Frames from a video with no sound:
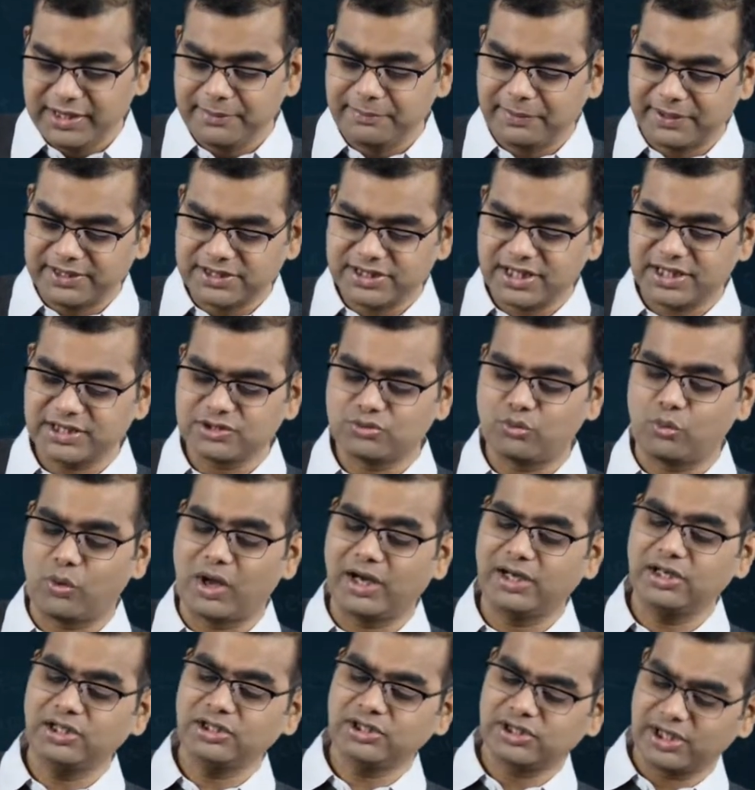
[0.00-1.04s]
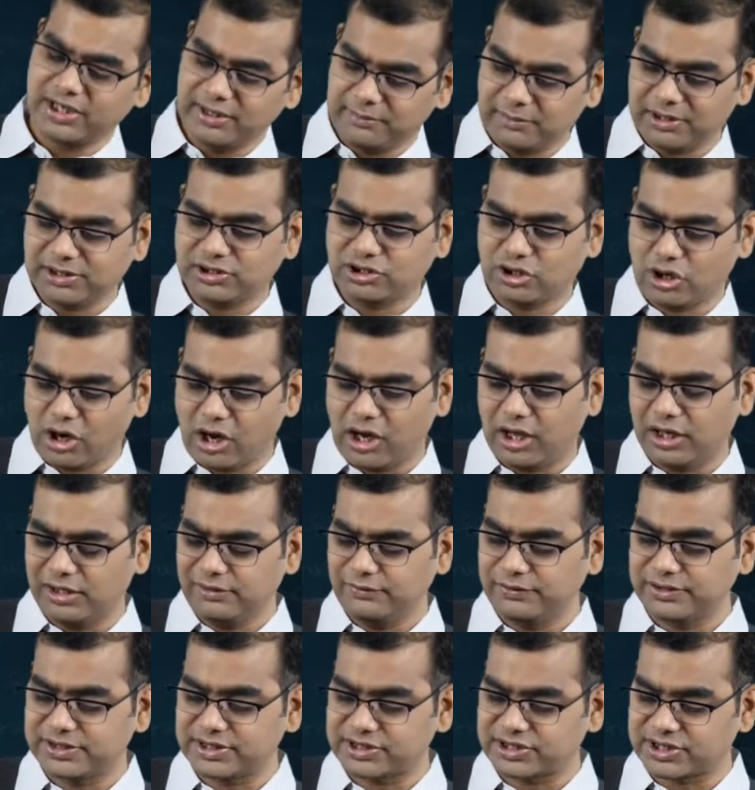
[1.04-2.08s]
He purchased 1 3-month
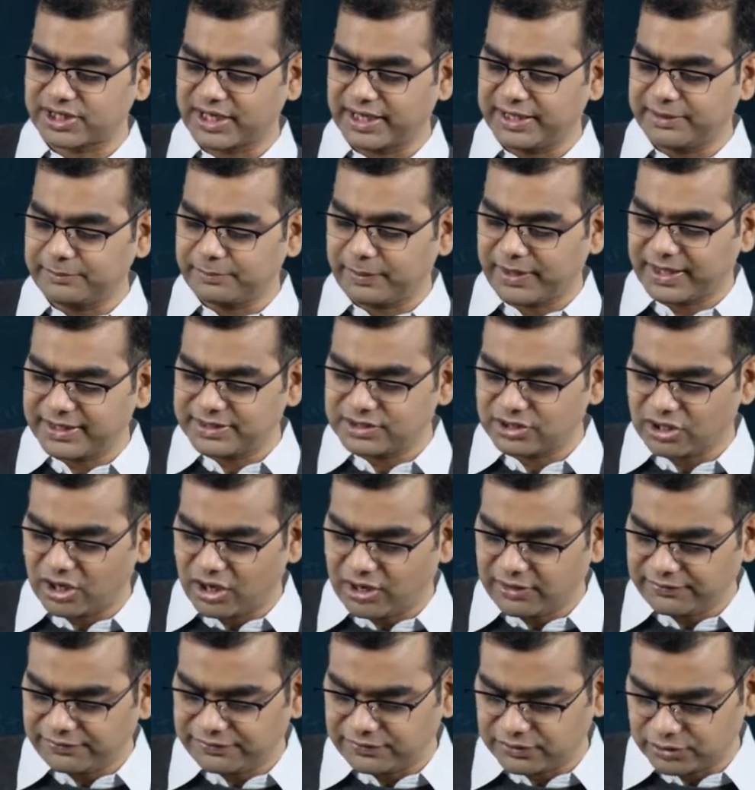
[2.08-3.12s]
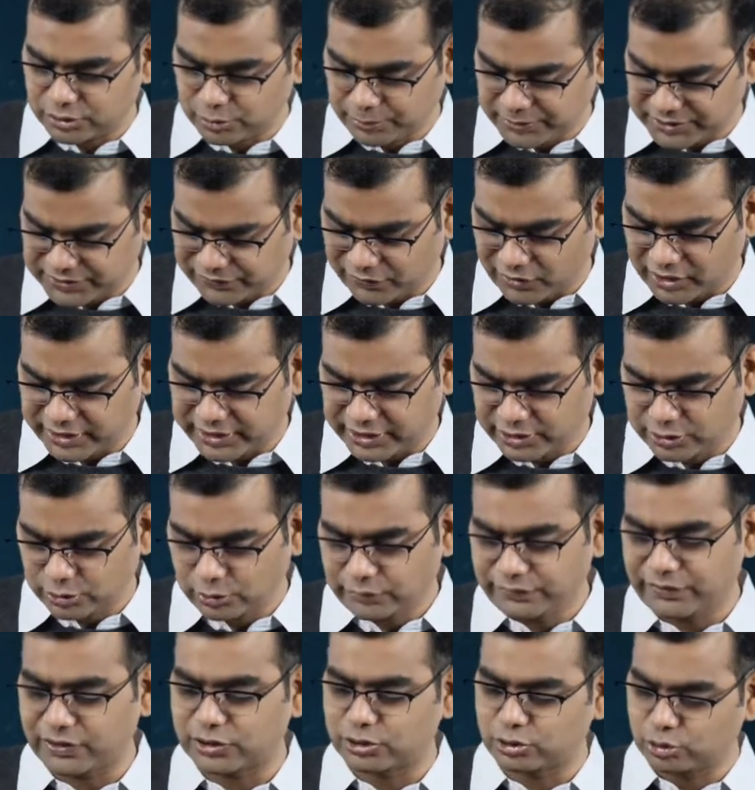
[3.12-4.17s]
call with a strike price of rupees
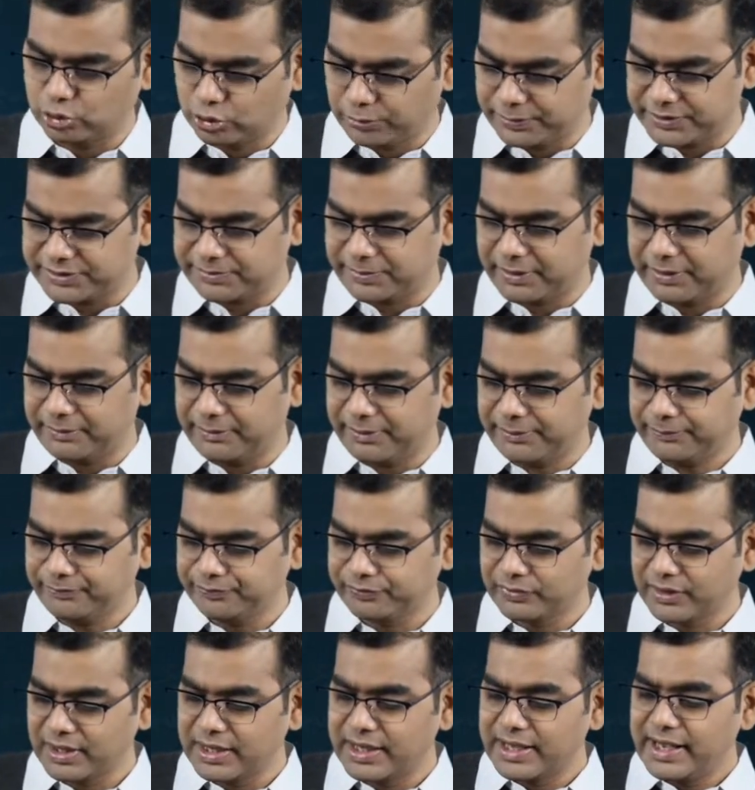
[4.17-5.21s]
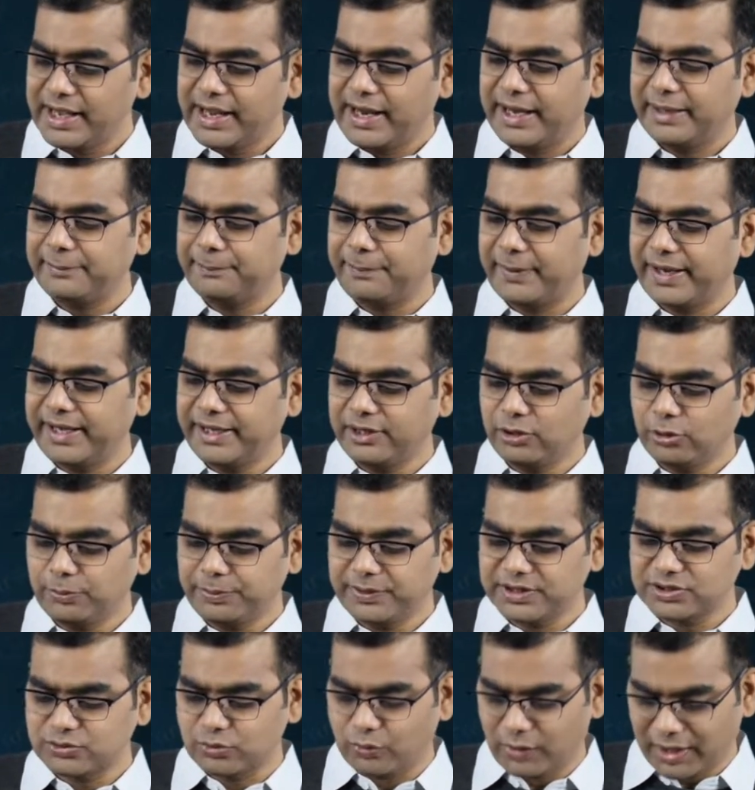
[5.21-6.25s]
42 for 2 rupees premium and paid
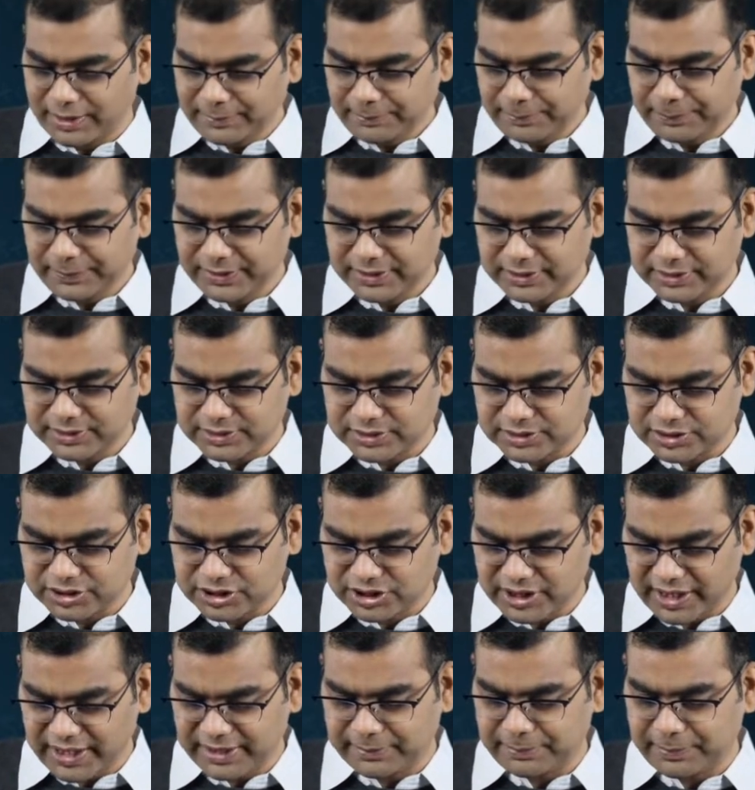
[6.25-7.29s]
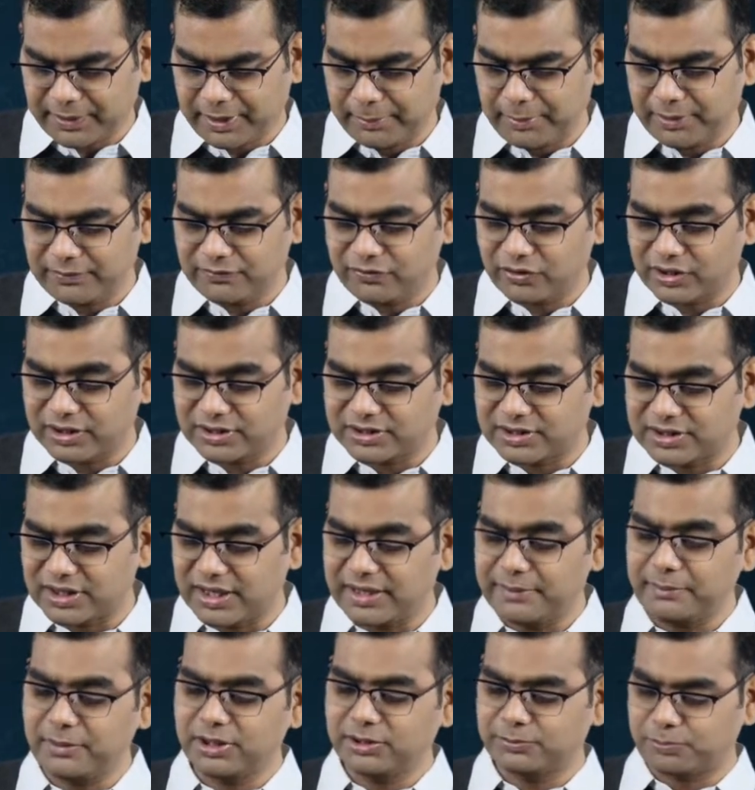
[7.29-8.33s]
rupees 1 per share premium for a
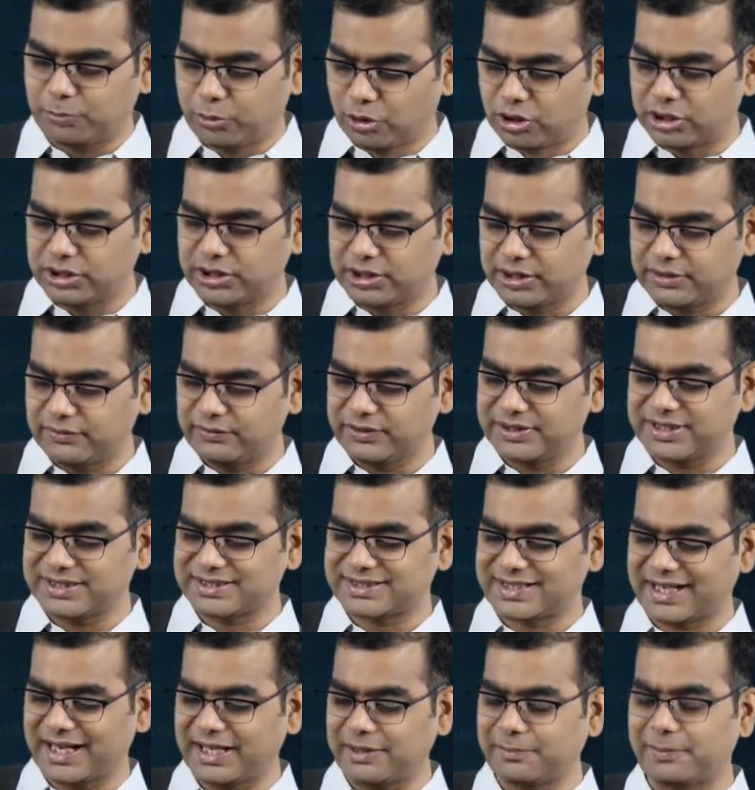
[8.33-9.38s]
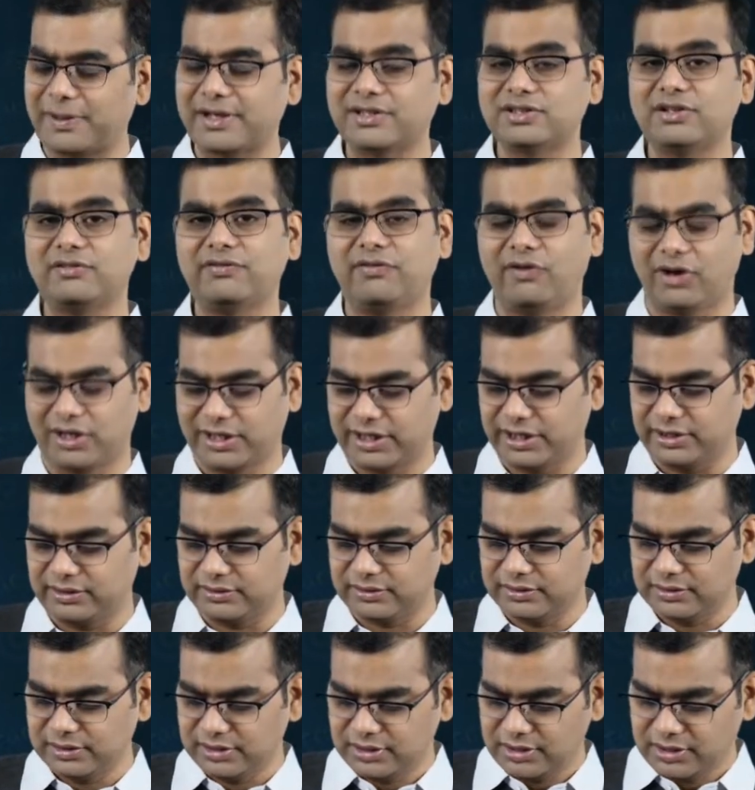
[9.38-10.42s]
3-month put with a strike price of
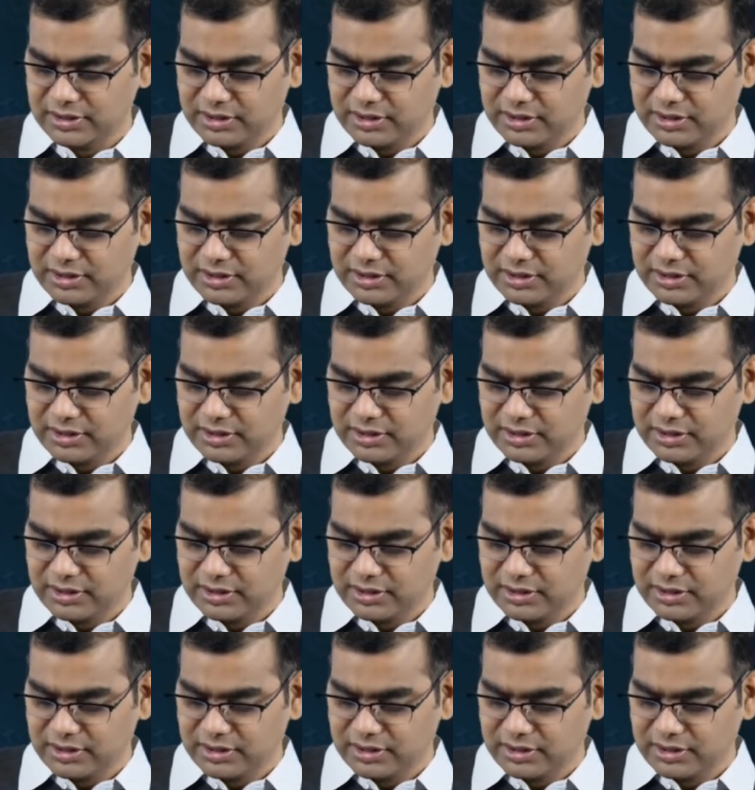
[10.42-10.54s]
40.